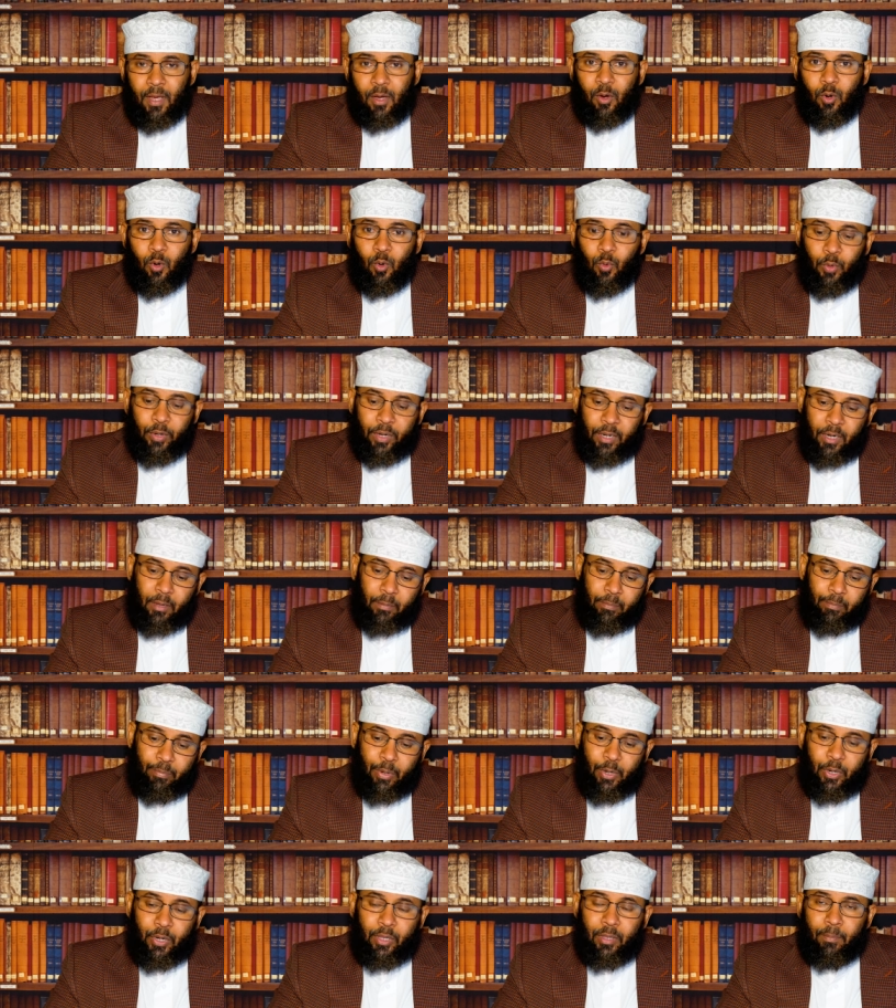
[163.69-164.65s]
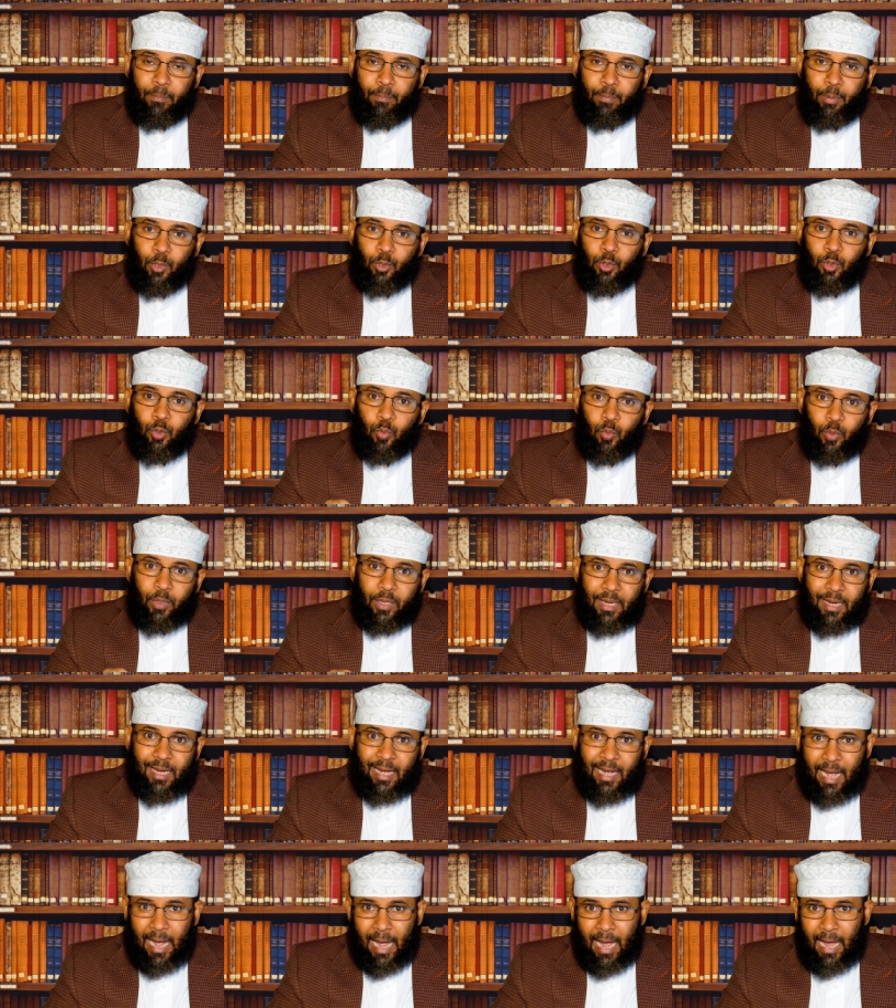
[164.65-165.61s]
Or when they bury the person with a
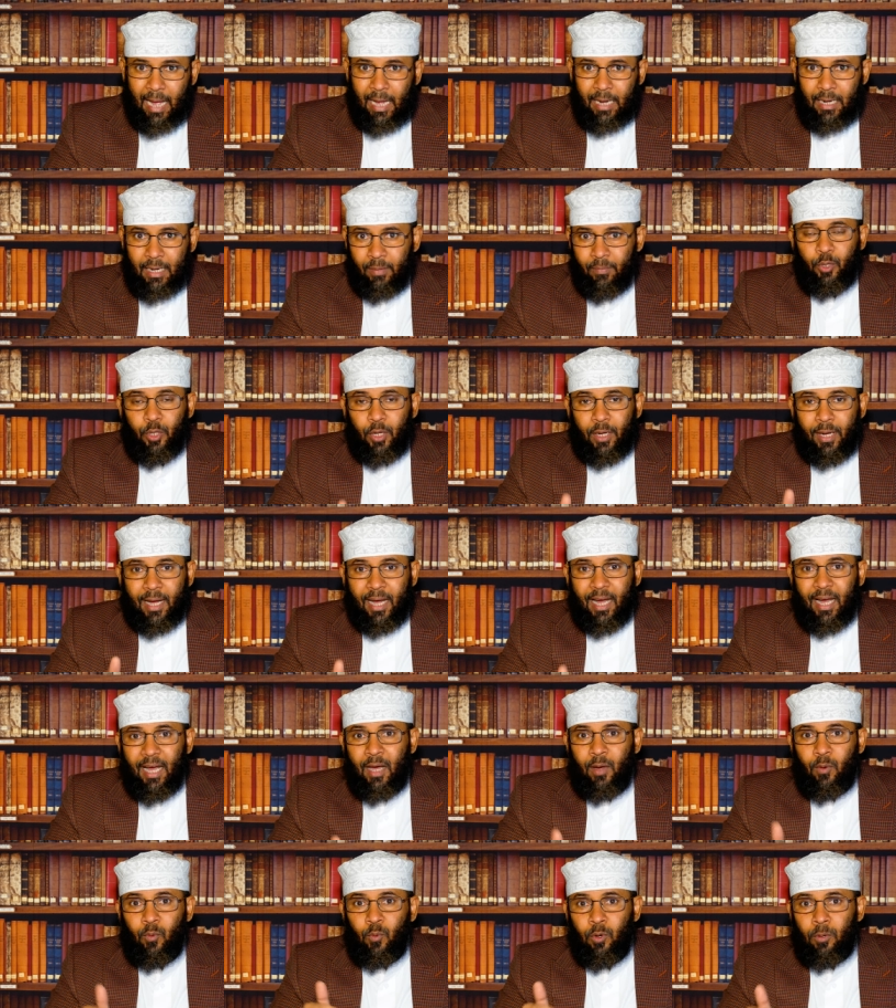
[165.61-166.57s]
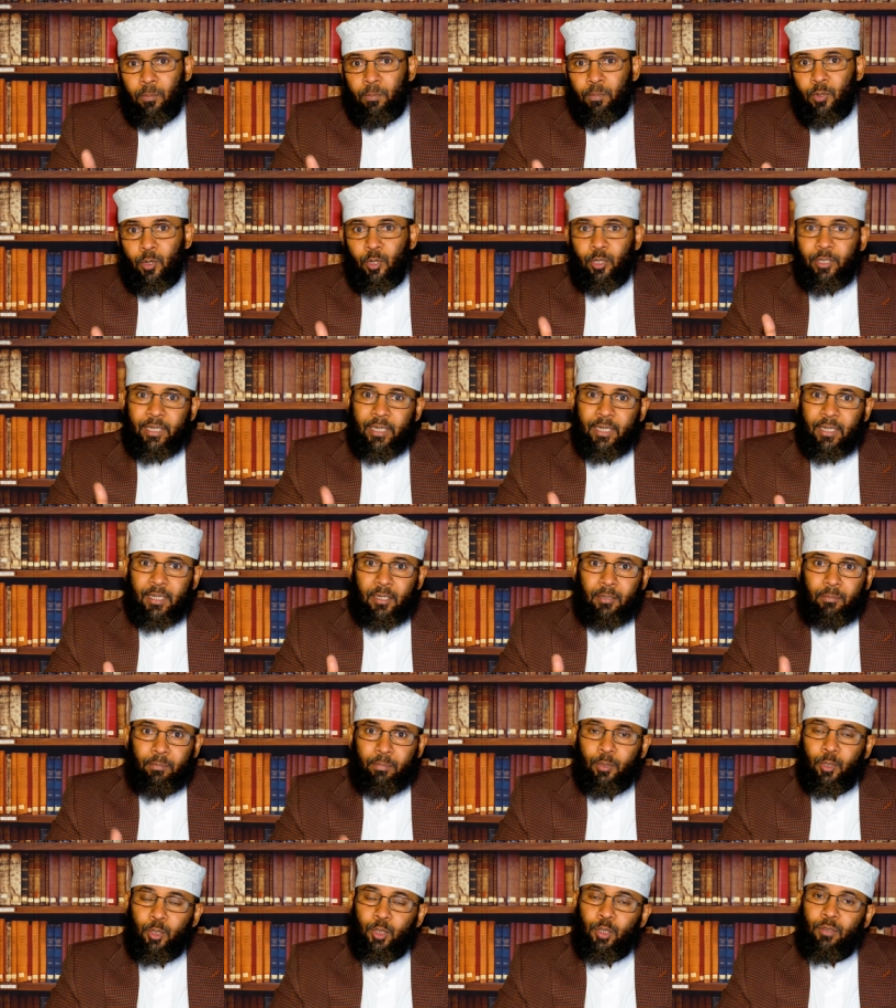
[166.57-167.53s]
cat, the cat will protect the
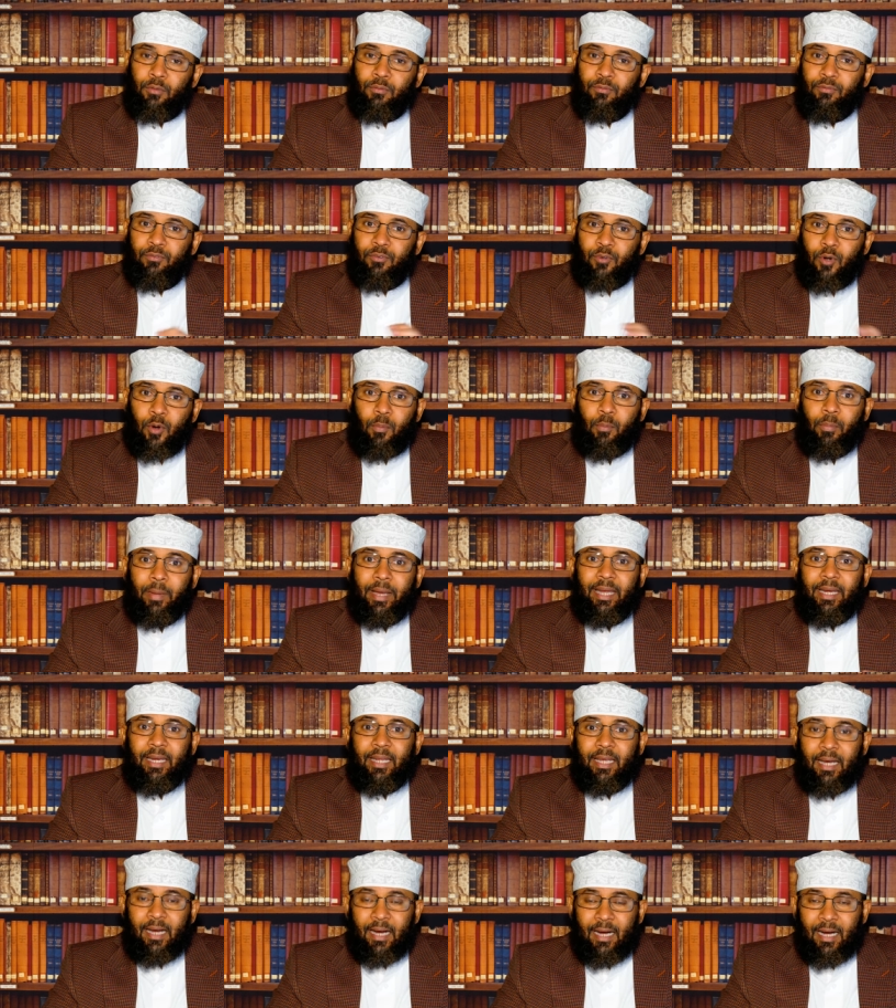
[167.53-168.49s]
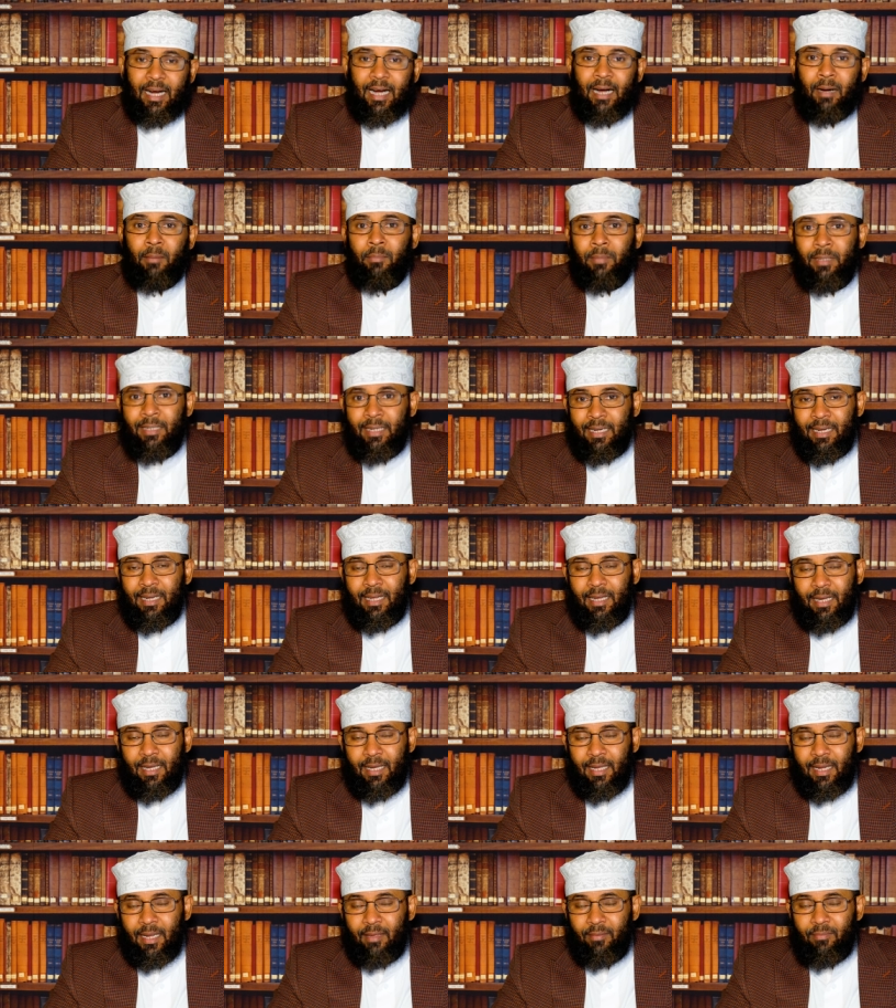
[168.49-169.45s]
person from any harm in the
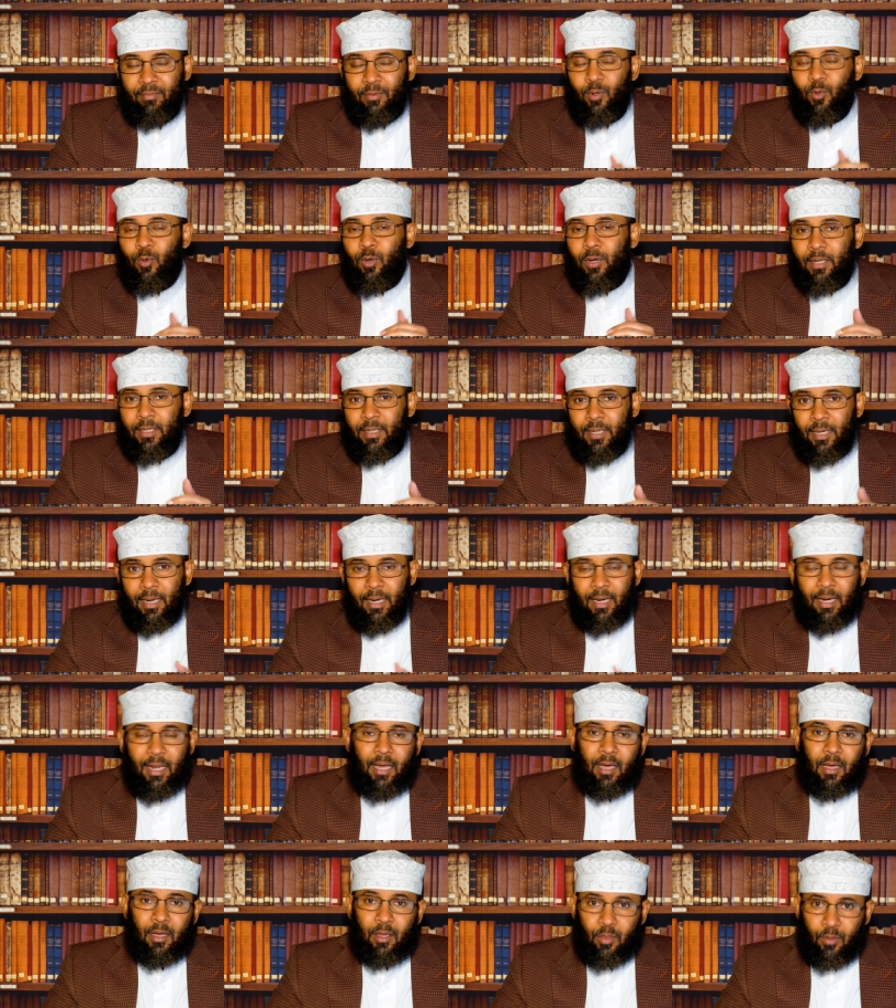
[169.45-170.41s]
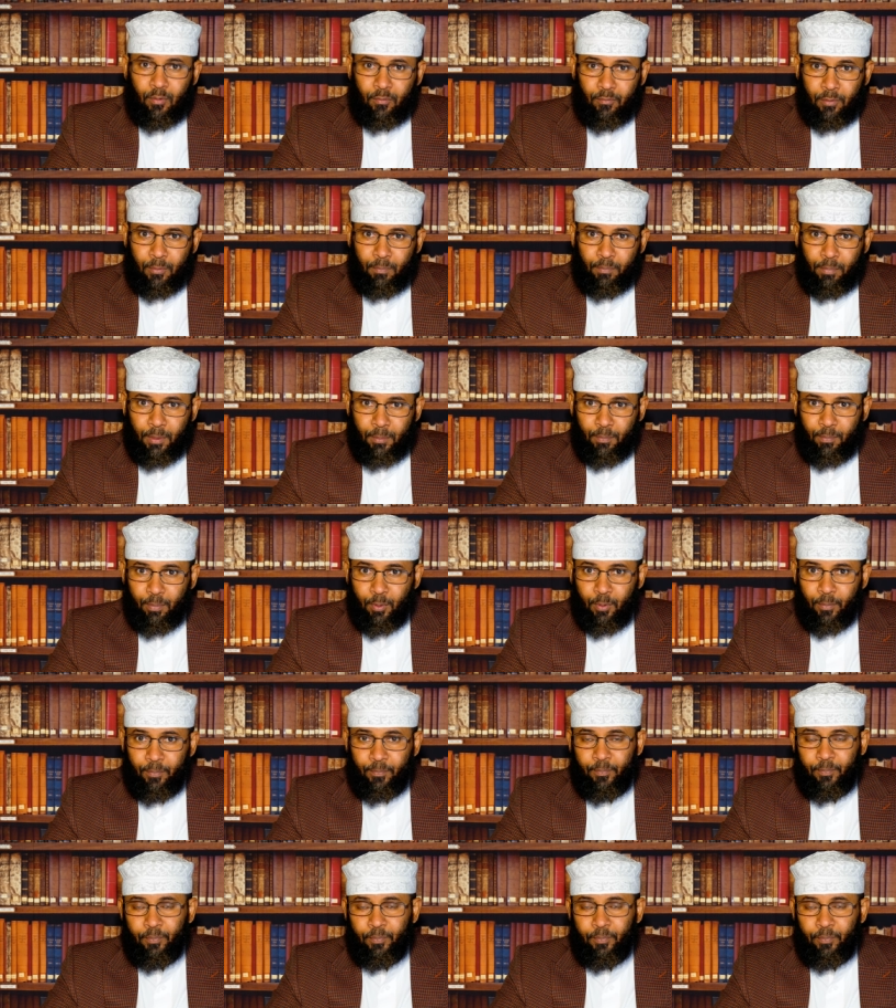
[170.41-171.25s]
grave. Look at the length of the people